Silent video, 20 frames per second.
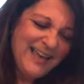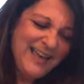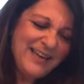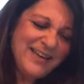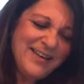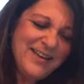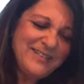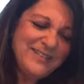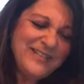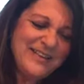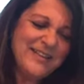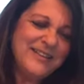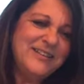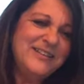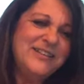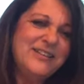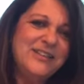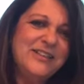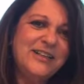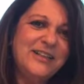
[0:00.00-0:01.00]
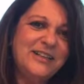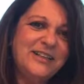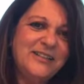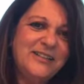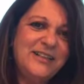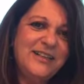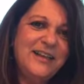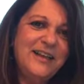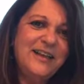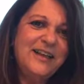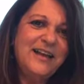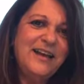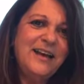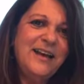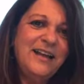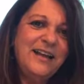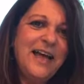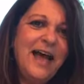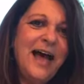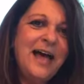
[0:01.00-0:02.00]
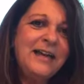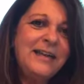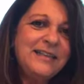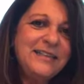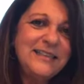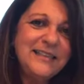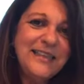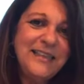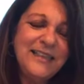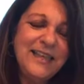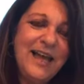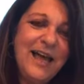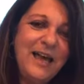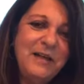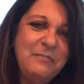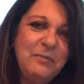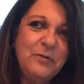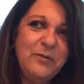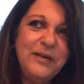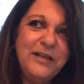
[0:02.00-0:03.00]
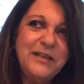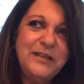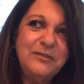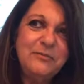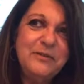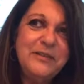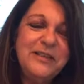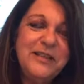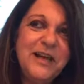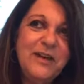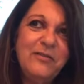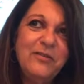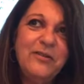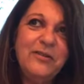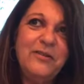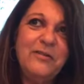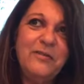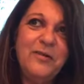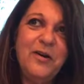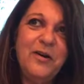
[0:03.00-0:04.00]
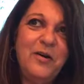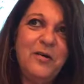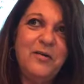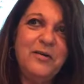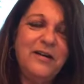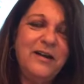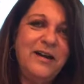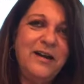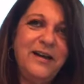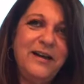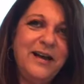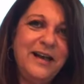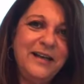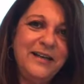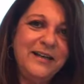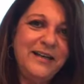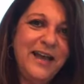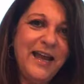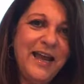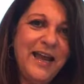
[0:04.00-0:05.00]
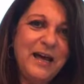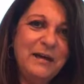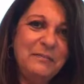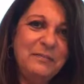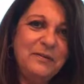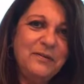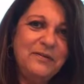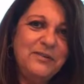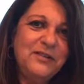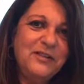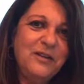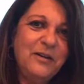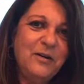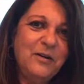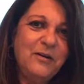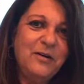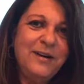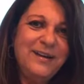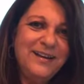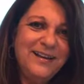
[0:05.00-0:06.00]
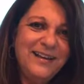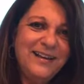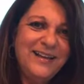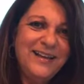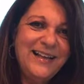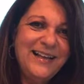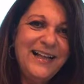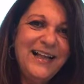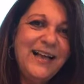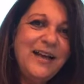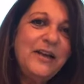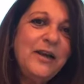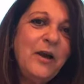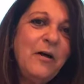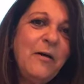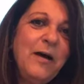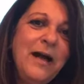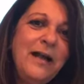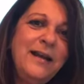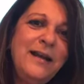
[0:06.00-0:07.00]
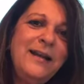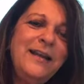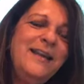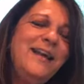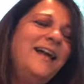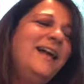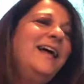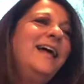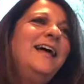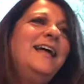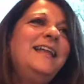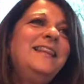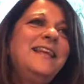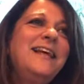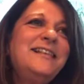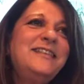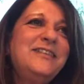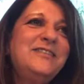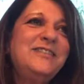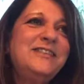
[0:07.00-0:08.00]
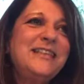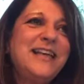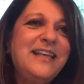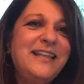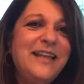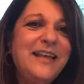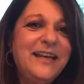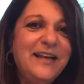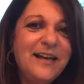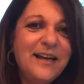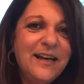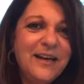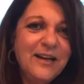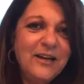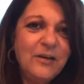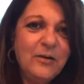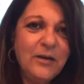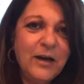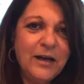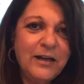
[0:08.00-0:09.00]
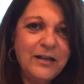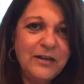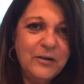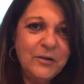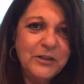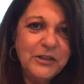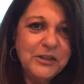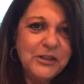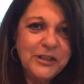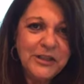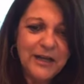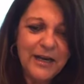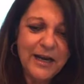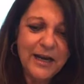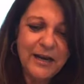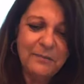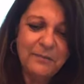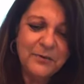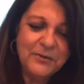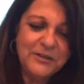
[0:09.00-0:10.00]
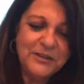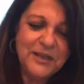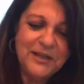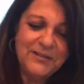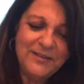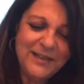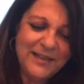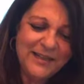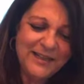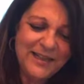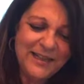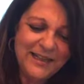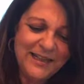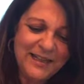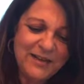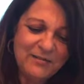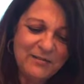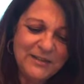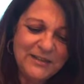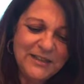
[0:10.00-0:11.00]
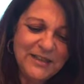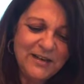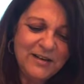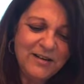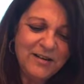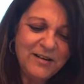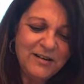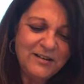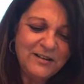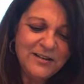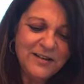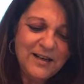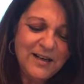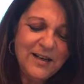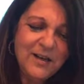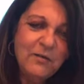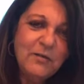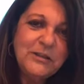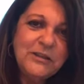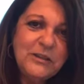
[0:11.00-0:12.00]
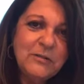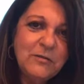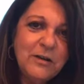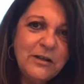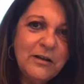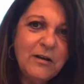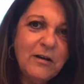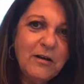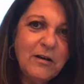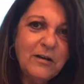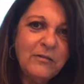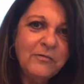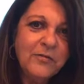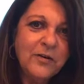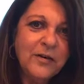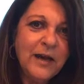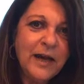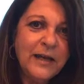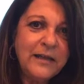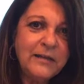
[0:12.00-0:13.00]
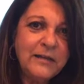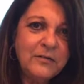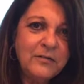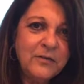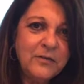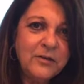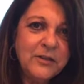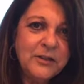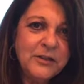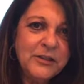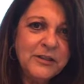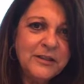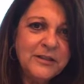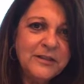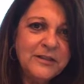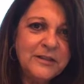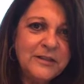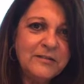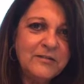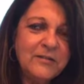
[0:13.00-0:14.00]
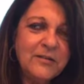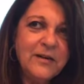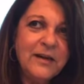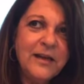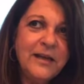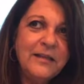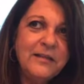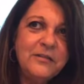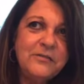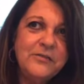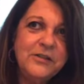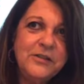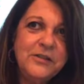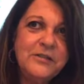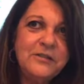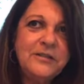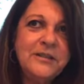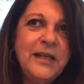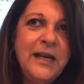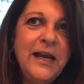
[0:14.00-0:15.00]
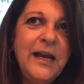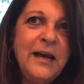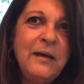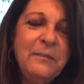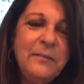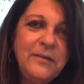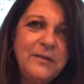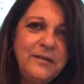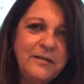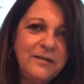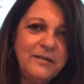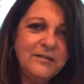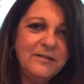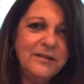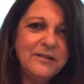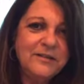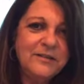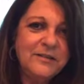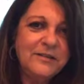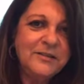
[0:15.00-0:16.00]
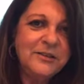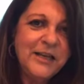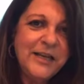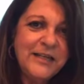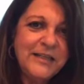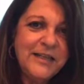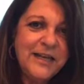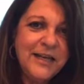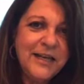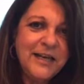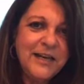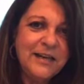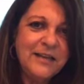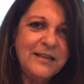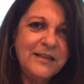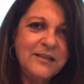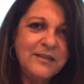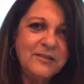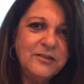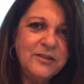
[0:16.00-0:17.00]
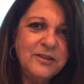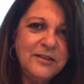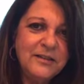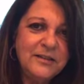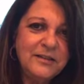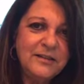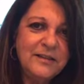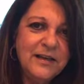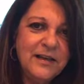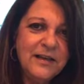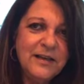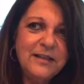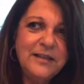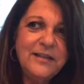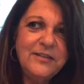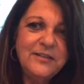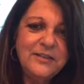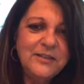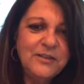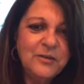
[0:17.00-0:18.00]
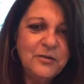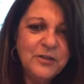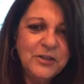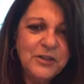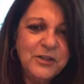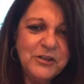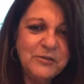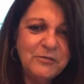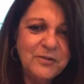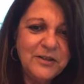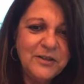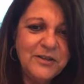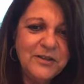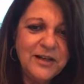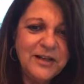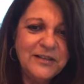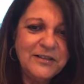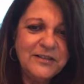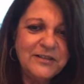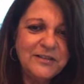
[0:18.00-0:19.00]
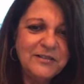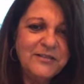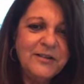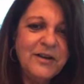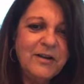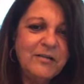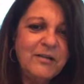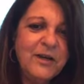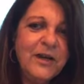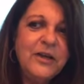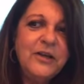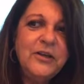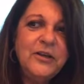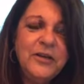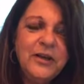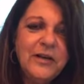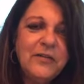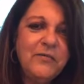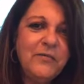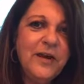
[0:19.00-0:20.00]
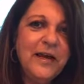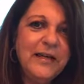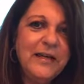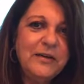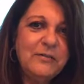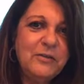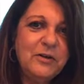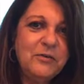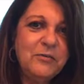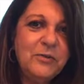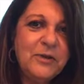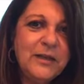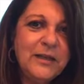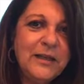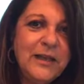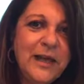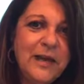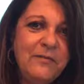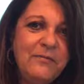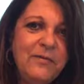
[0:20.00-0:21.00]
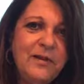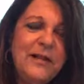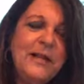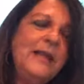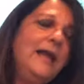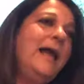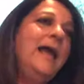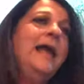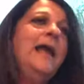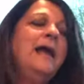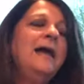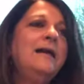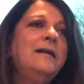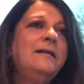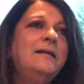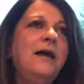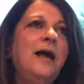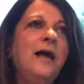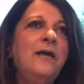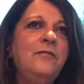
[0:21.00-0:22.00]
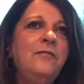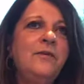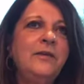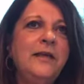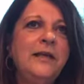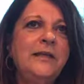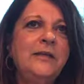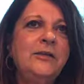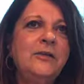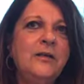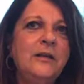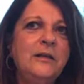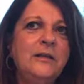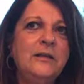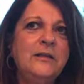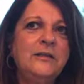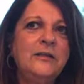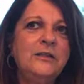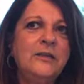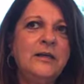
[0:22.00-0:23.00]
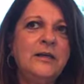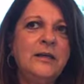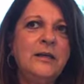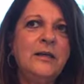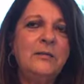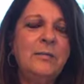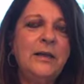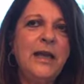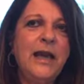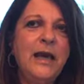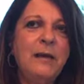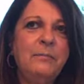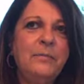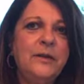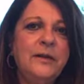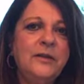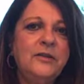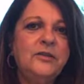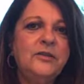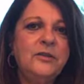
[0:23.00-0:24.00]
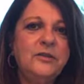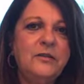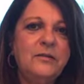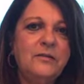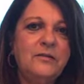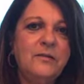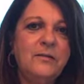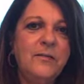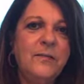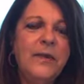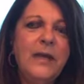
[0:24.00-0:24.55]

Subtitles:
You have to go to church. Honestly, the high priest would never go on an app. So go on, unless it was on like a Christian app or something like that. What's that called? What's the one called for I Love Christians or I Love Jews app? You know, the J-Date, and then there's the Christian one, you guys alone. No, you're going to find him in real life. And I feel like this is going to be happening soon.